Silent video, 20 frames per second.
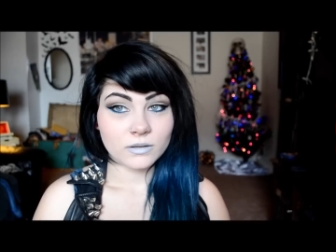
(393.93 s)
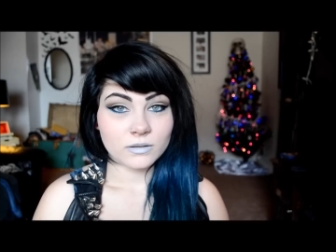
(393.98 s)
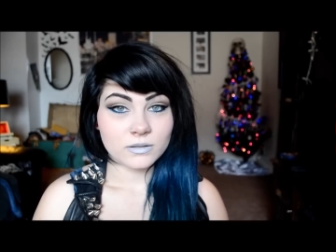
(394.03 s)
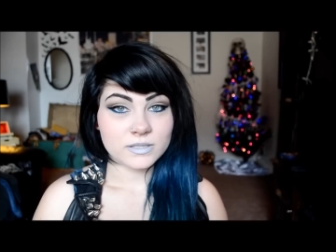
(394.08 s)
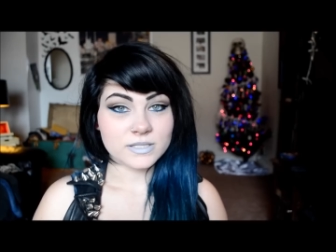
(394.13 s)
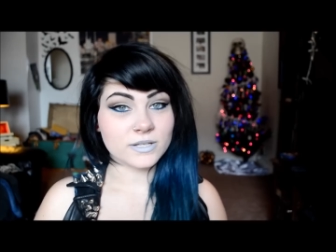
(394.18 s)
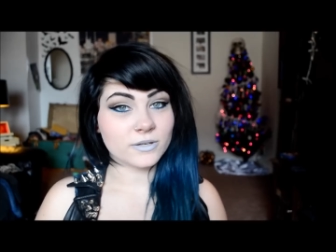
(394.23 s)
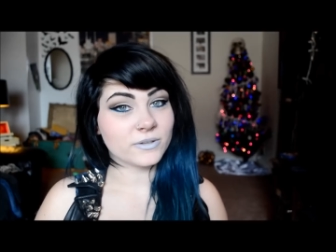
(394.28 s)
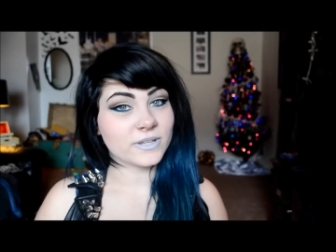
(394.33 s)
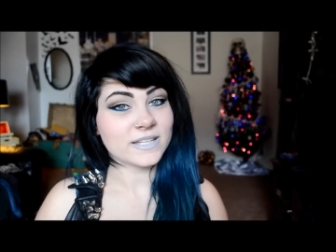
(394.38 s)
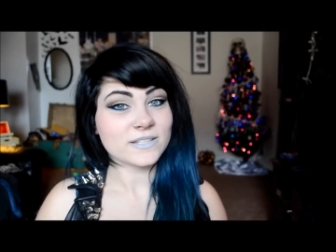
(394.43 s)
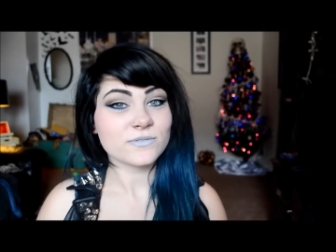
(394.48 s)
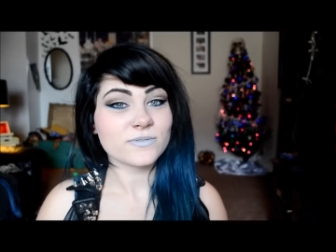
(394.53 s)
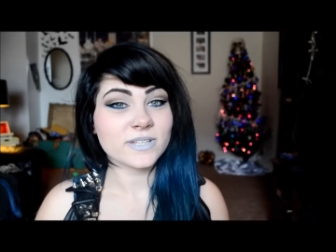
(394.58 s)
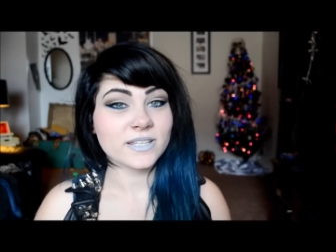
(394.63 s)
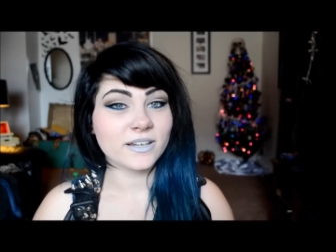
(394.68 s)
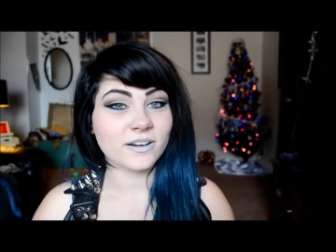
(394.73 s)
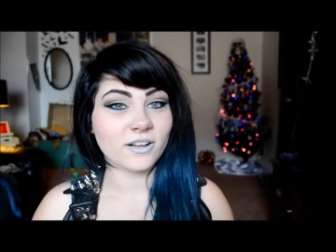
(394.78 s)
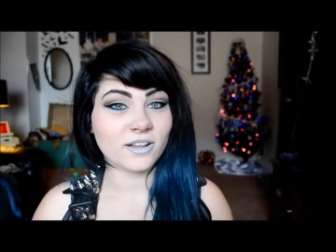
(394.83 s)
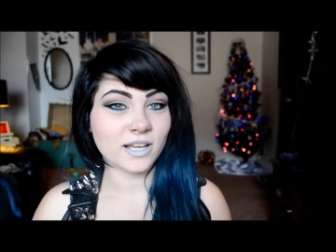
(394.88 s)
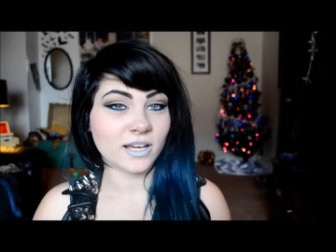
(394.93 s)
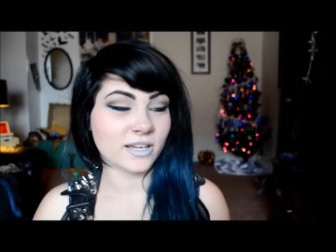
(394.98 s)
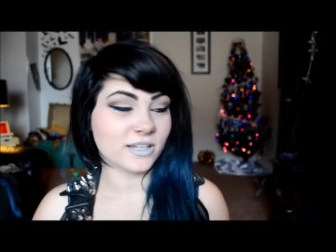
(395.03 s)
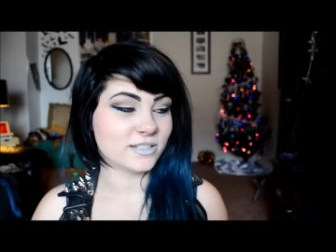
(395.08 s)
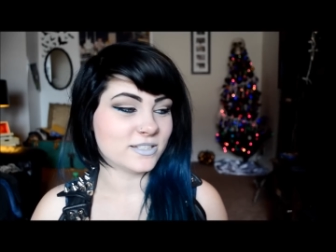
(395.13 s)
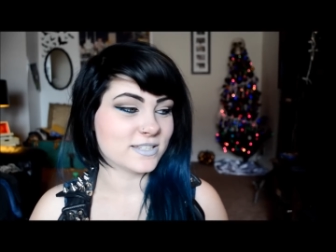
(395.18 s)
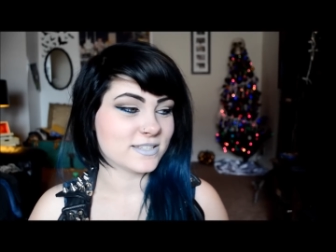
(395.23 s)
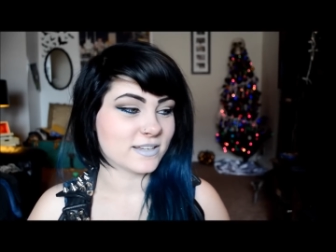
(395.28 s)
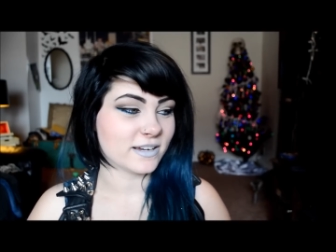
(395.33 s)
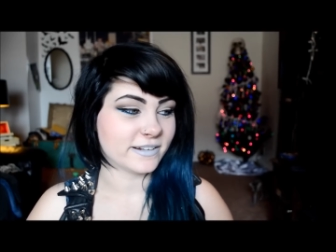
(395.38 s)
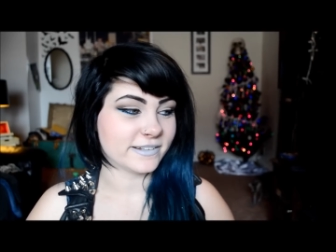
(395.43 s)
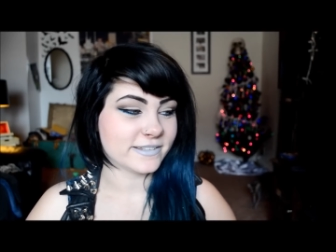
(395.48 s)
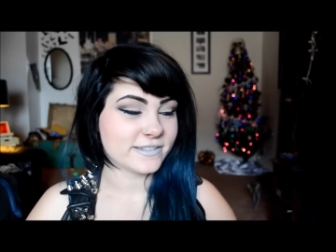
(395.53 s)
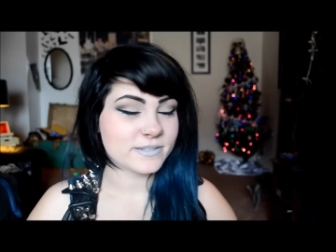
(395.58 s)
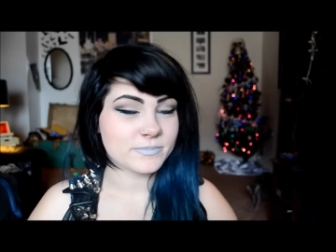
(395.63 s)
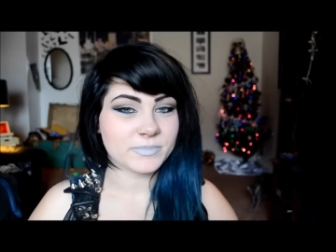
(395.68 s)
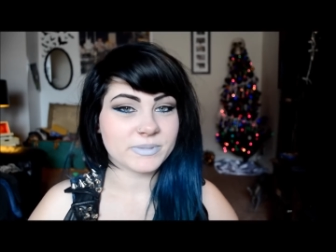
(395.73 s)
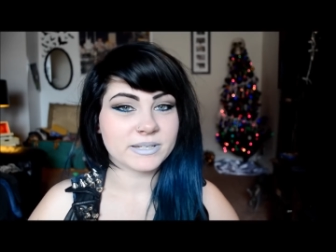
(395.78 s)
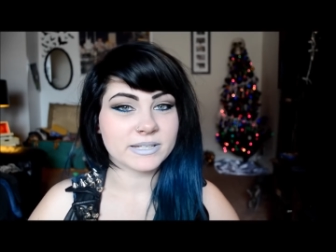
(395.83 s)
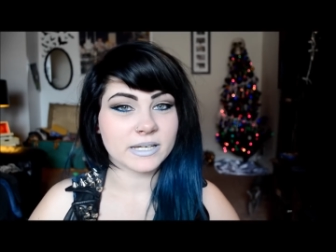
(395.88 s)
So that's really all I decided to
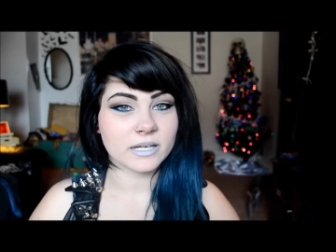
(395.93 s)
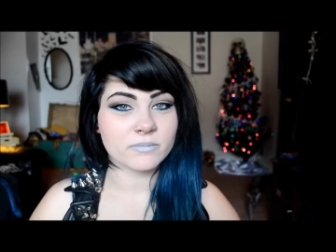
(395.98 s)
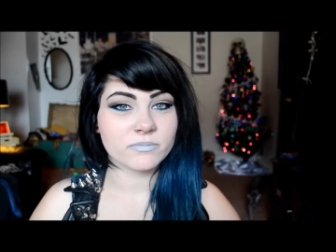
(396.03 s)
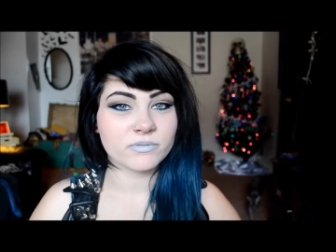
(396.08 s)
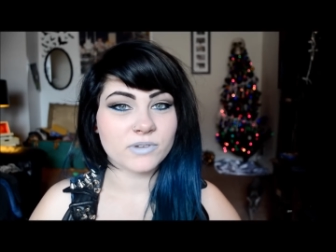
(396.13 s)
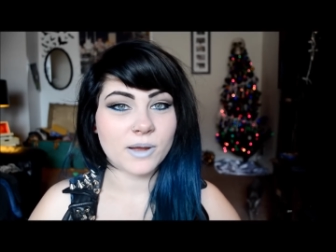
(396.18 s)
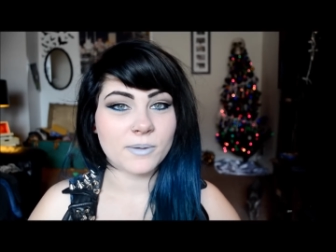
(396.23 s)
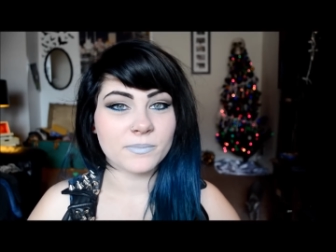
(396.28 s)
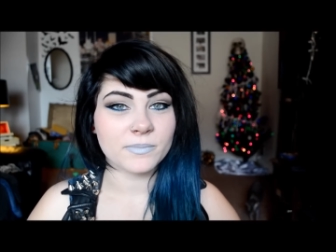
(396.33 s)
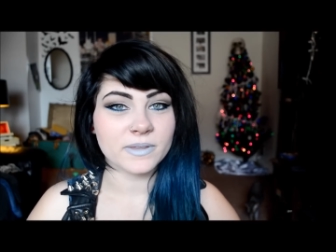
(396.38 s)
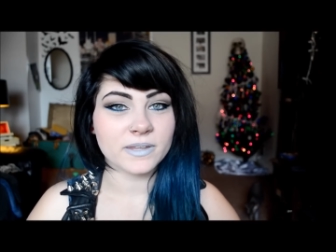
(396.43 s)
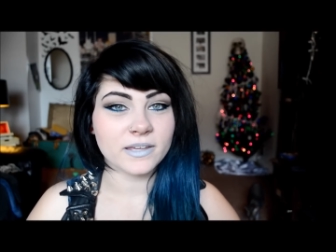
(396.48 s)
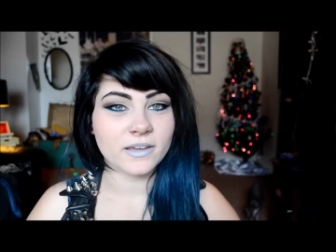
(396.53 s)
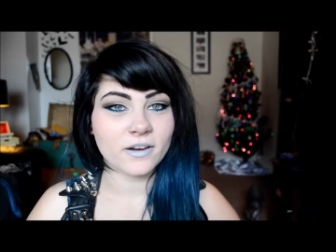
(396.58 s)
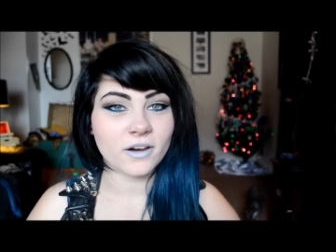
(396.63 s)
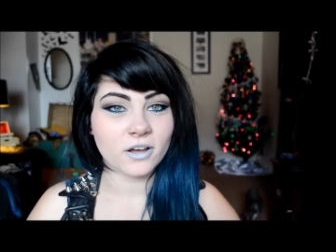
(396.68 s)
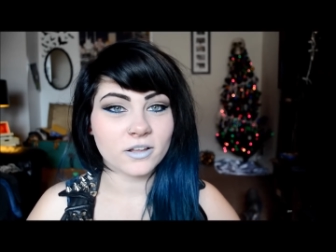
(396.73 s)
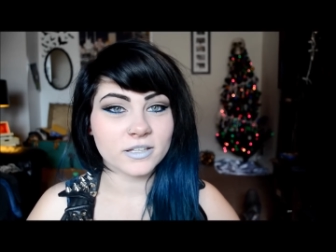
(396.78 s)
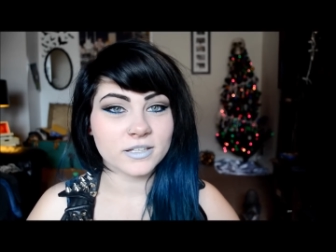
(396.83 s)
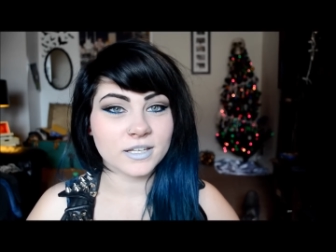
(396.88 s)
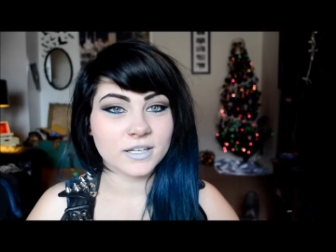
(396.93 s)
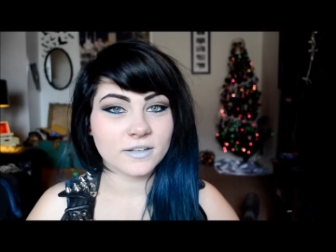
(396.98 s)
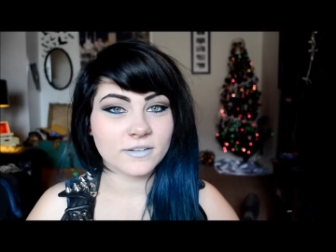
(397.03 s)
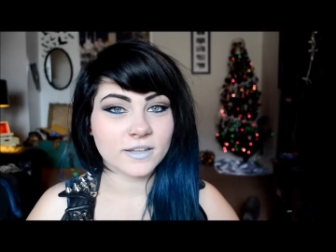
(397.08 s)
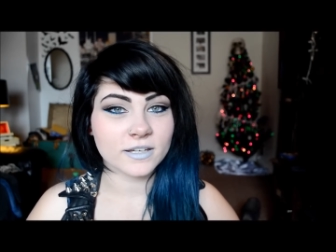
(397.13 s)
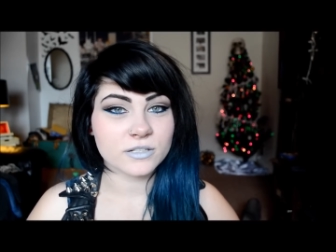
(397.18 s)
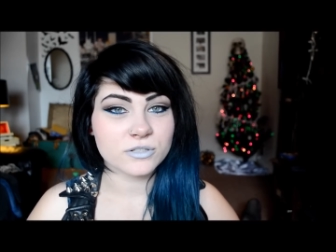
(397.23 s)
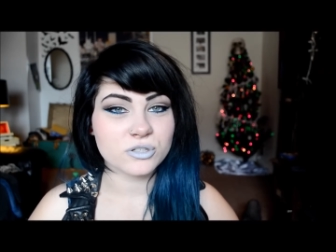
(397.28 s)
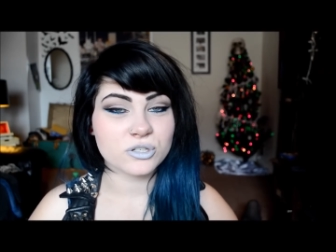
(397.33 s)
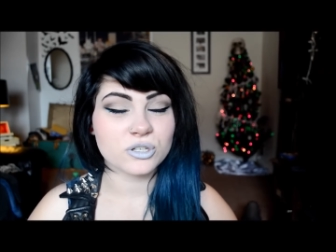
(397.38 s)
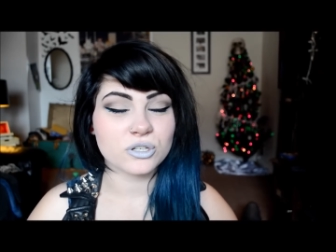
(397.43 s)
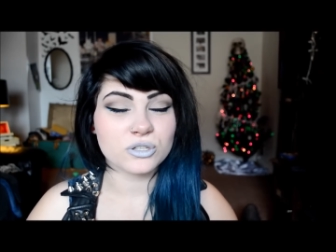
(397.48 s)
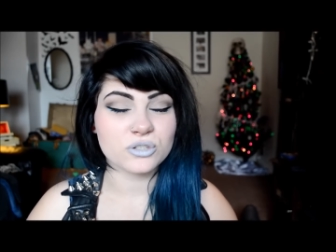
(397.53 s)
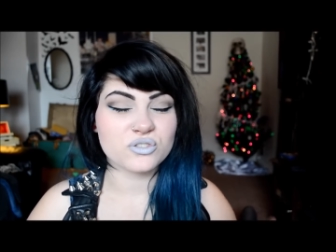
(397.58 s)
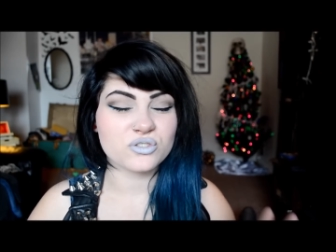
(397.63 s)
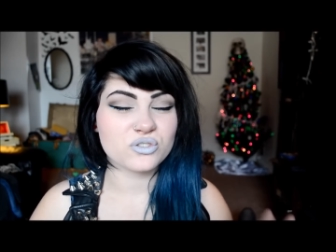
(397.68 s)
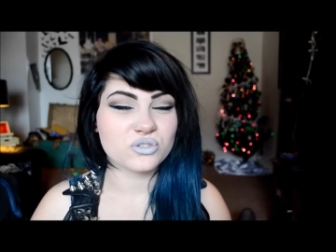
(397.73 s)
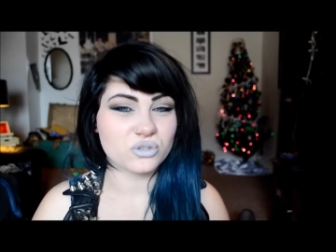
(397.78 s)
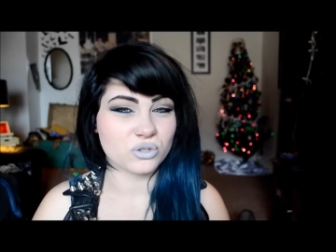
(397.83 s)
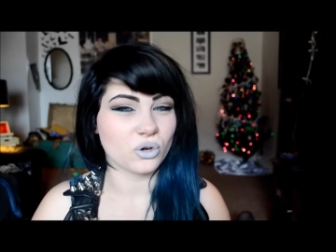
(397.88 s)
pick up from the holiday collection
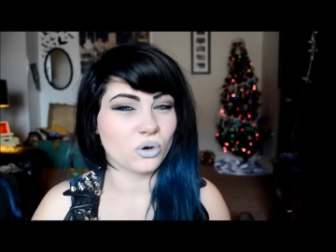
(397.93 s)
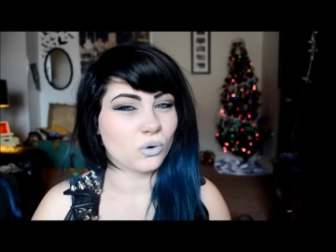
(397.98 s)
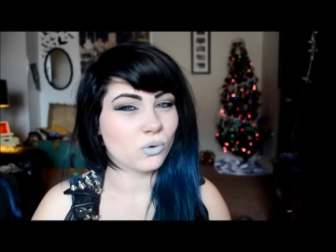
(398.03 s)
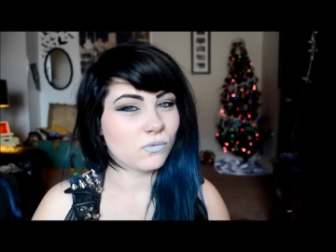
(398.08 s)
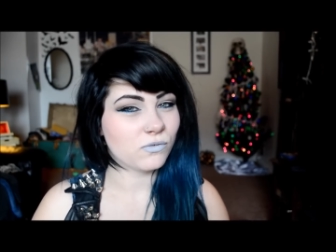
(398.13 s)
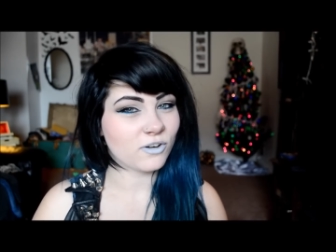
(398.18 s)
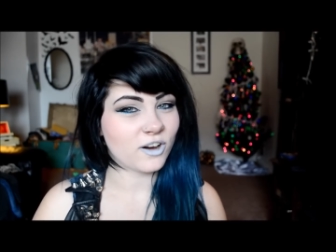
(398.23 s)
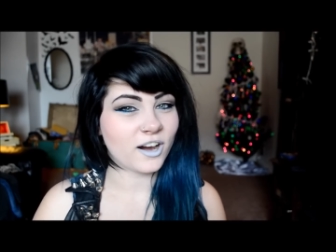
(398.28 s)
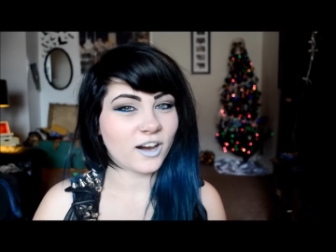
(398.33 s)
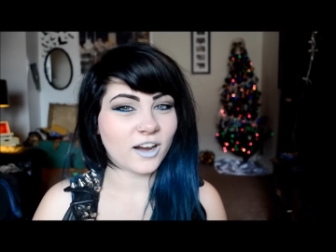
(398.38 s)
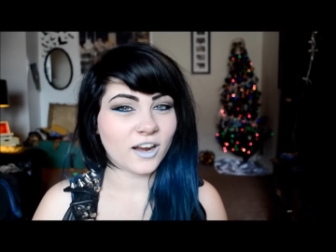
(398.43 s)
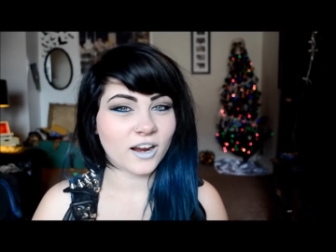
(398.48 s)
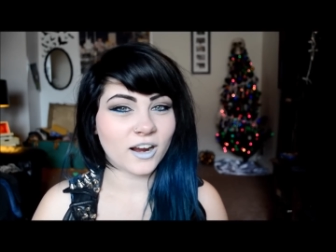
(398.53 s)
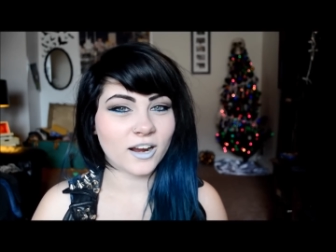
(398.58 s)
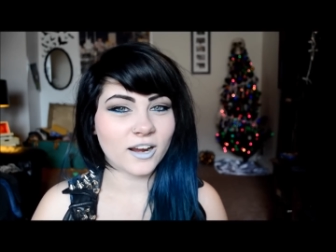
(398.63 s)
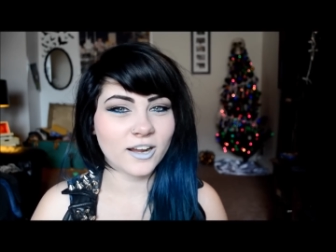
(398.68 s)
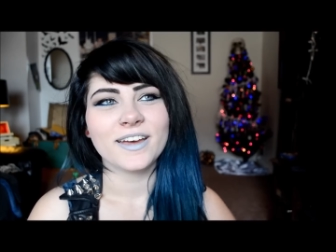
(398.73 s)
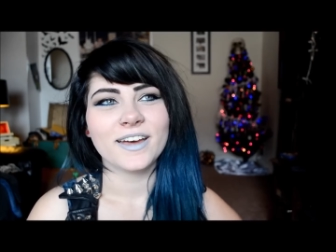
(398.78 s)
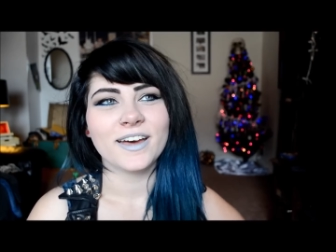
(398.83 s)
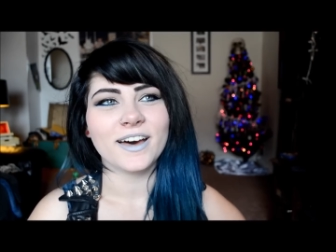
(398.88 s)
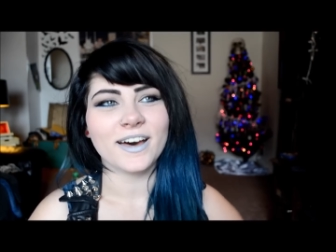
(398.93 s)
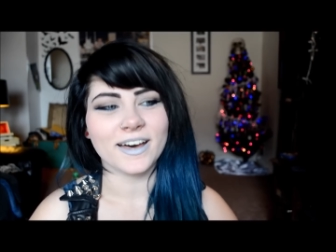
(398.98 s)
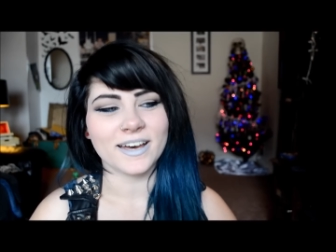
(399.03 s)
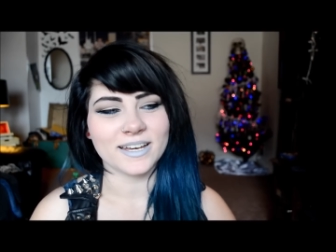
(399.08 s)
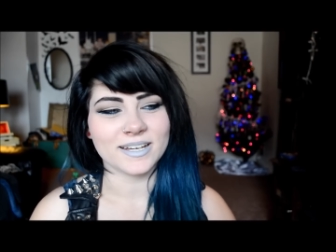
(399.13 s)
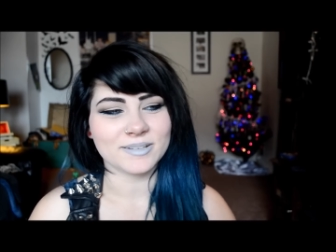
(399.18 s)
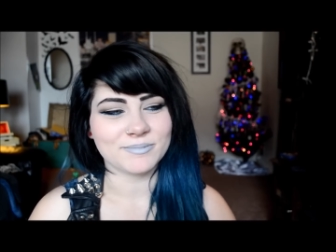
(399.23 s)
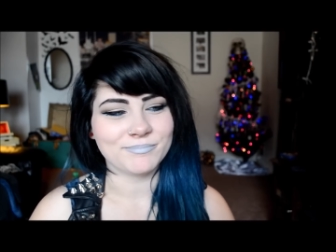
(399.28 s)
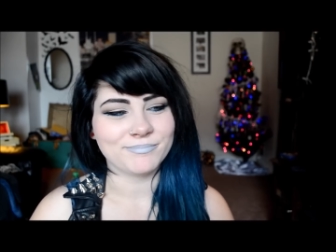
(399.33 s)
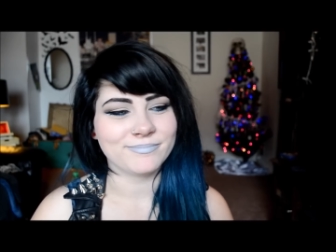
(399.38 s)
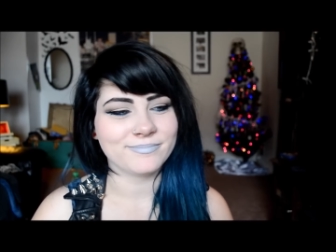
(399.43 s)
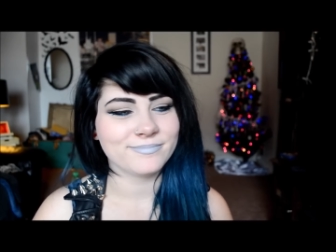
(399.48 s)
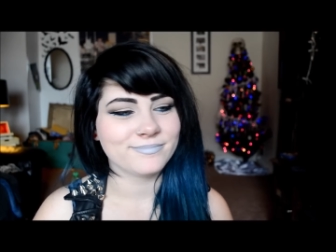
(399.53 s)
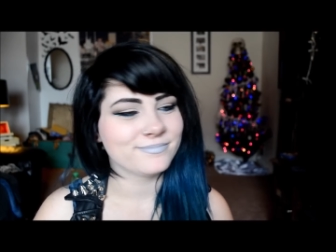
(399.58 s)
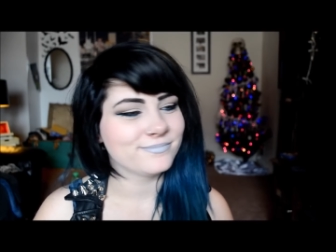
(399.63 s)
so far. Um,